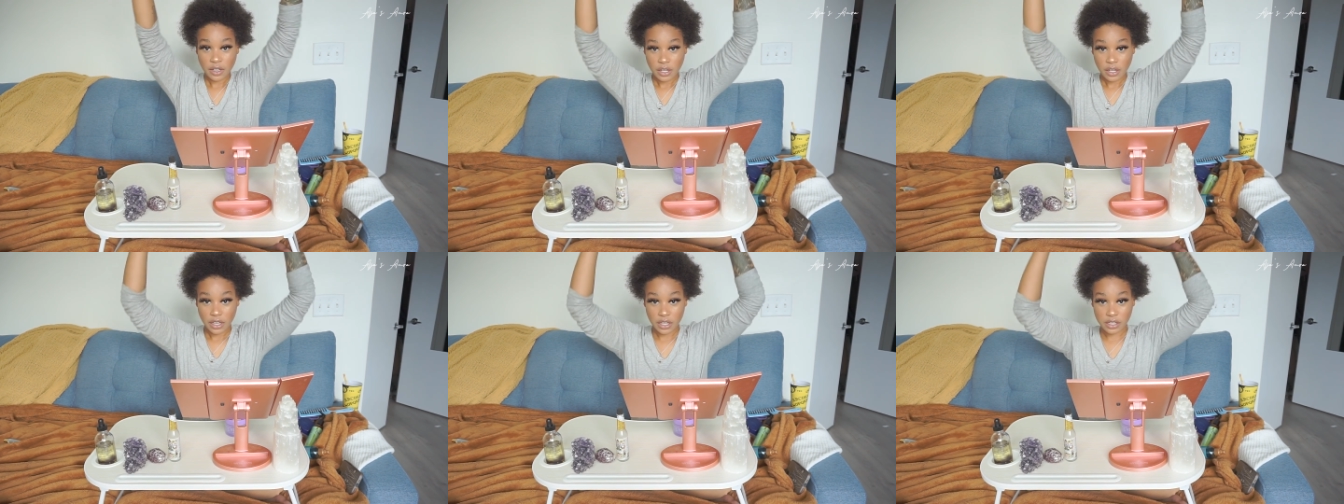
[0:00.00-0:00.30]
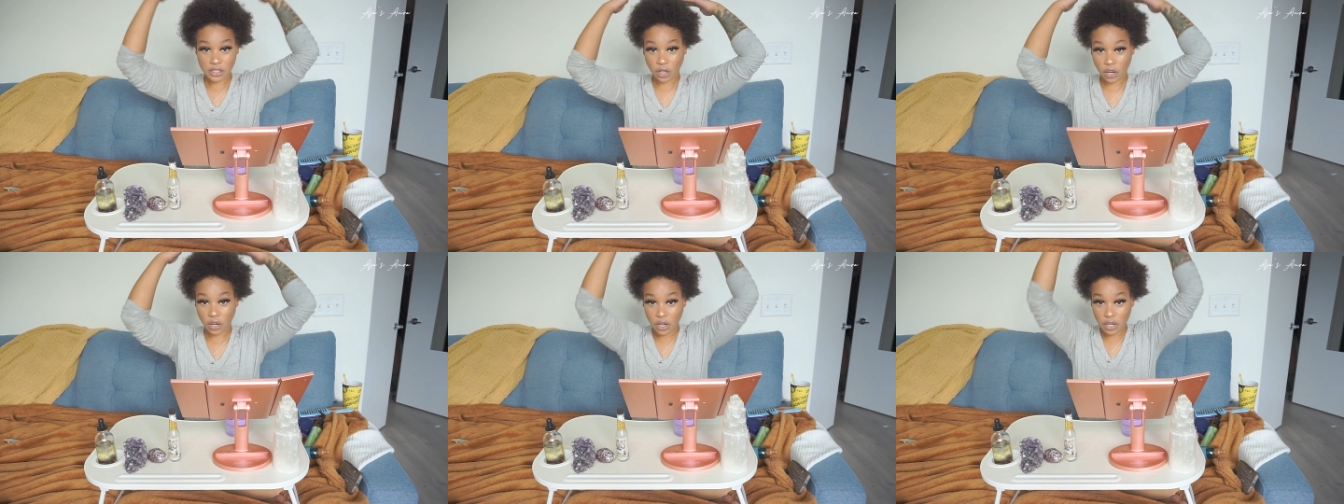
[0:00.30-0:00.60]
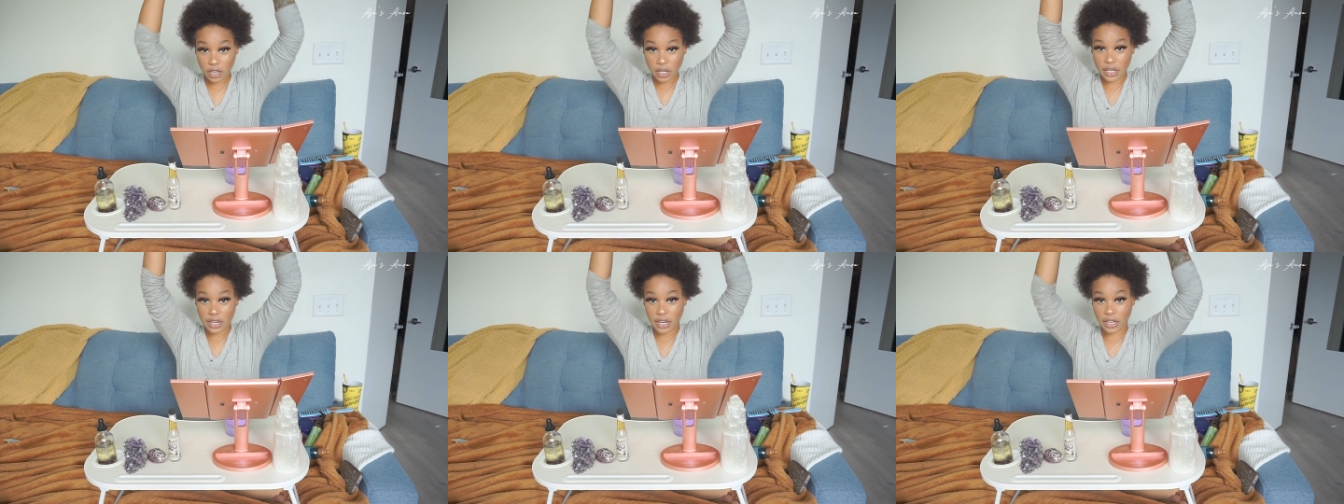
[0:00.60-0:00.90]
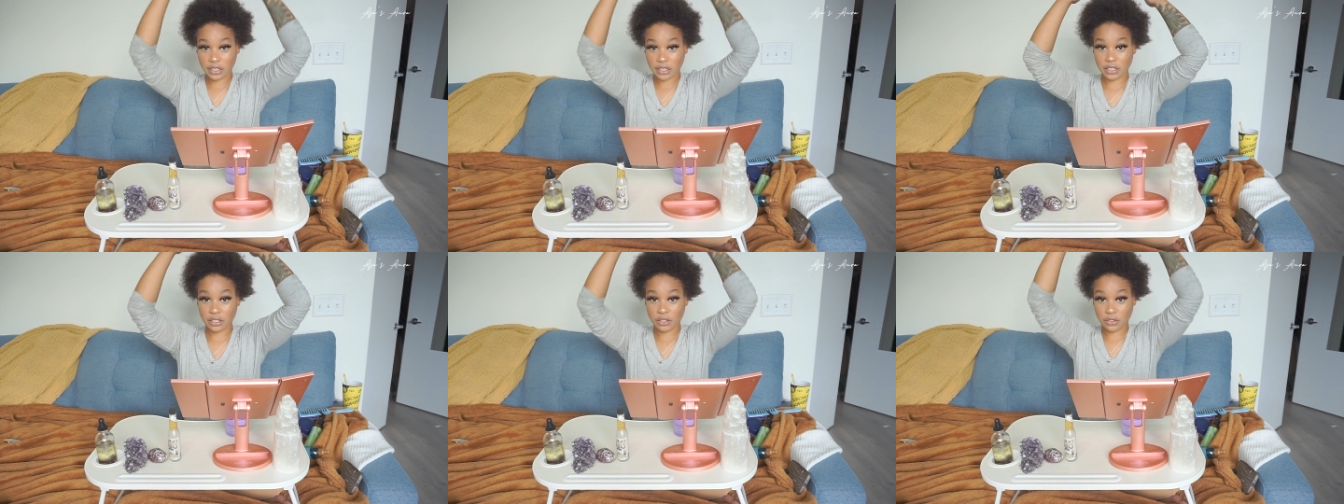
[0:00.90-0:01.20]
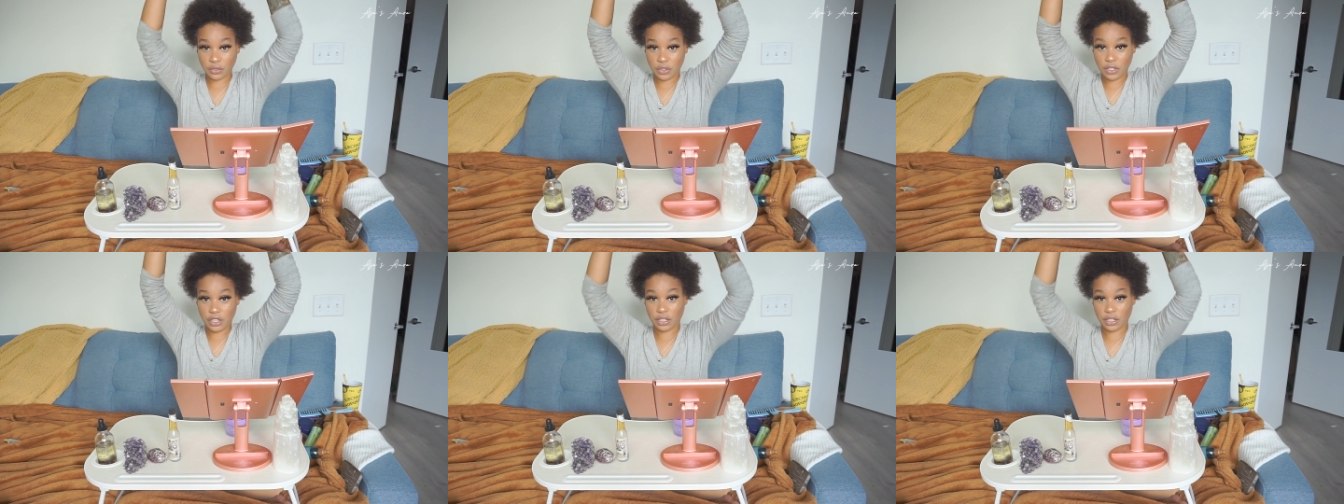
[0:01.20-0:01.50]
It's all connected
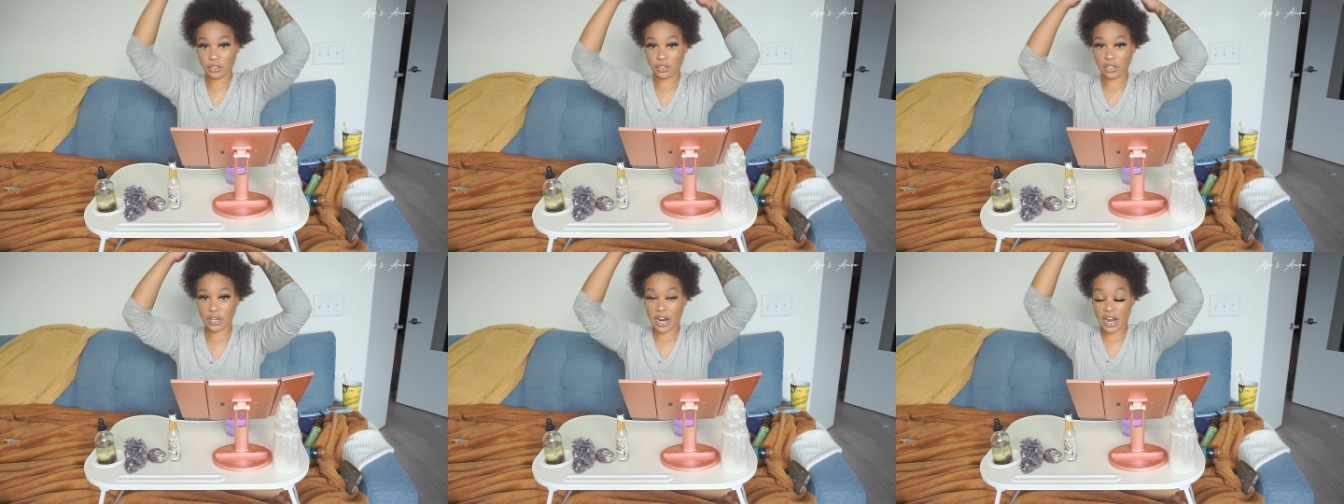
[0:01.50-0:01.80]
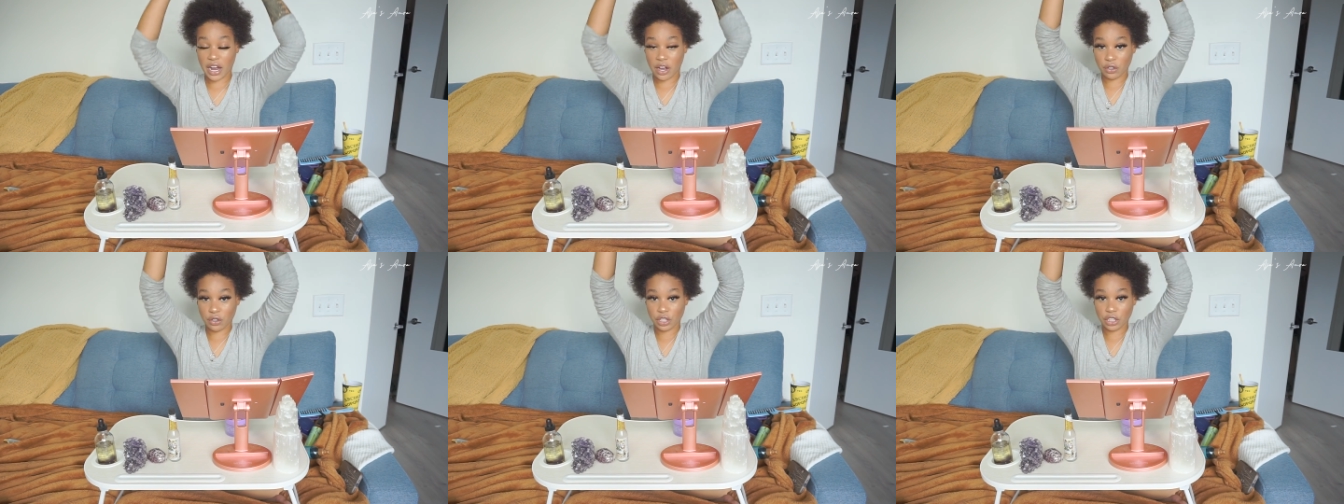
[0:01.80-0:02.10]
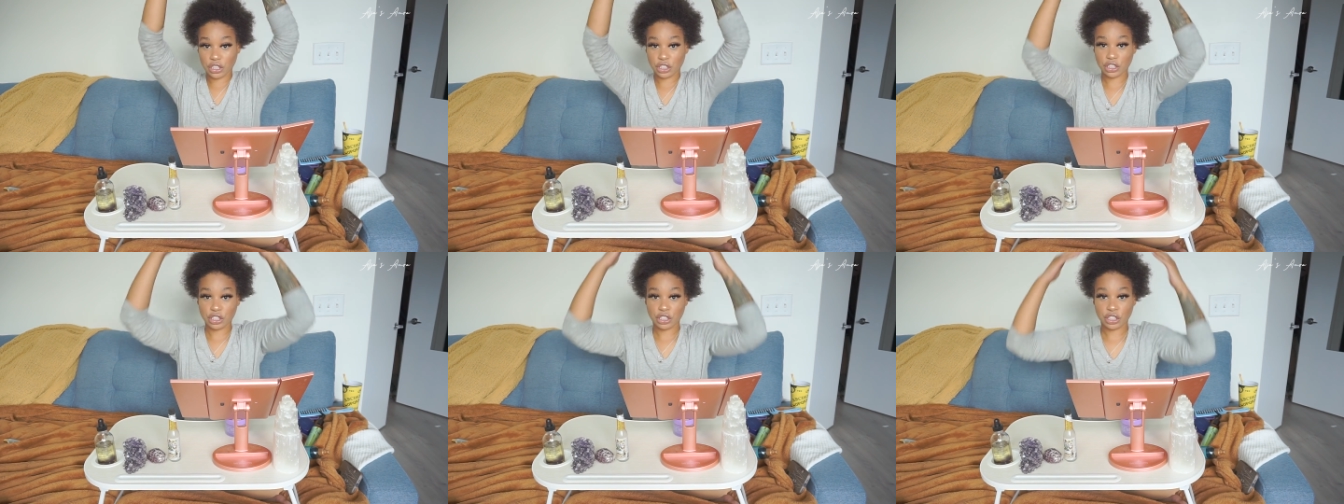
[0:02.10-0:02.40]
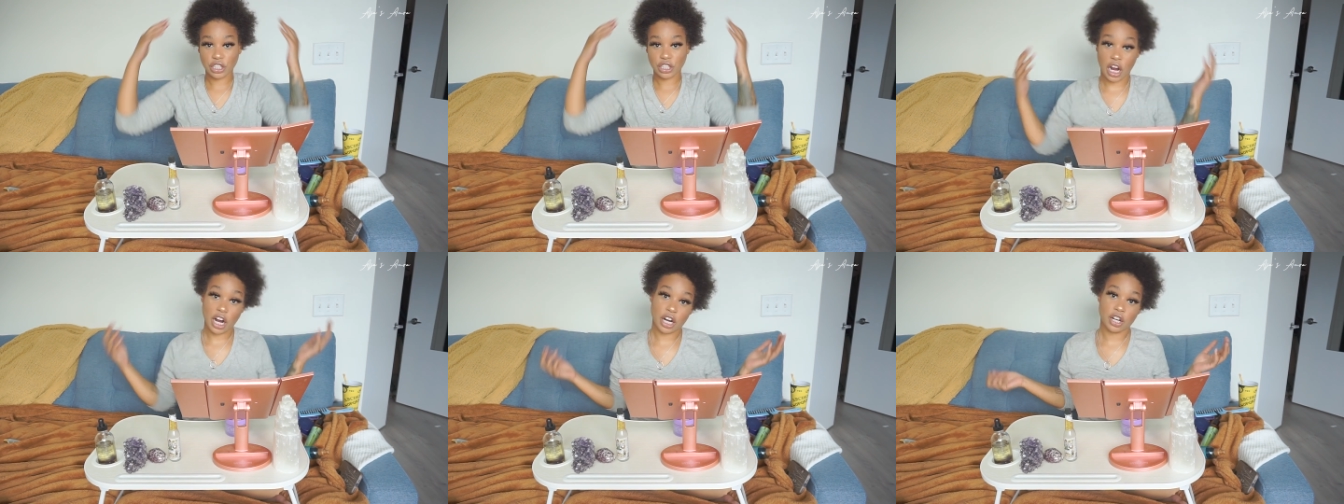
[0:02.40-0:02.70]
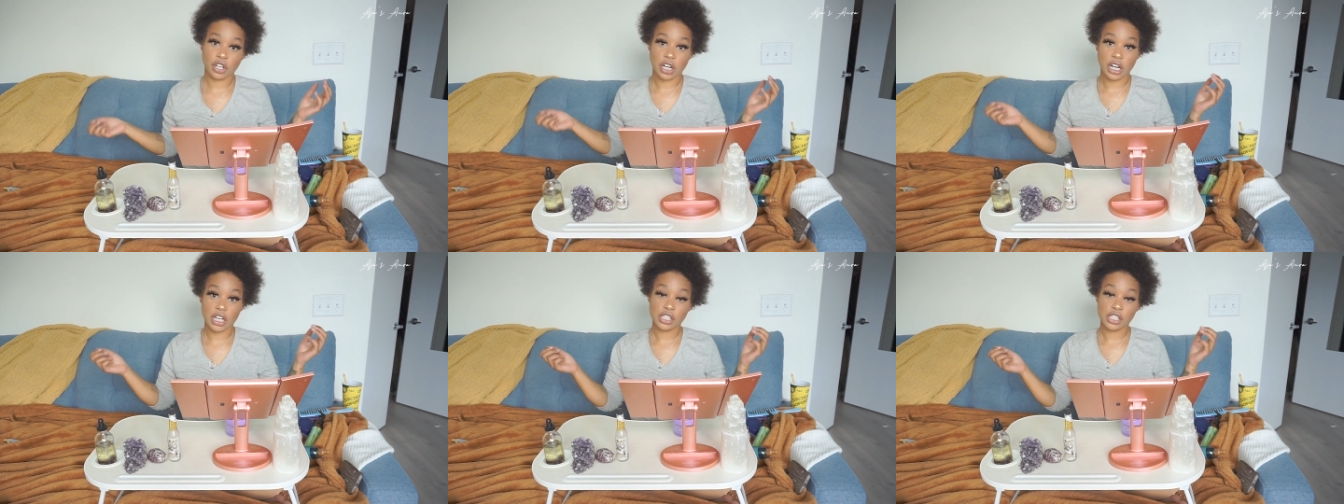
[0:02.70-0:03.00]
through your crown chakra.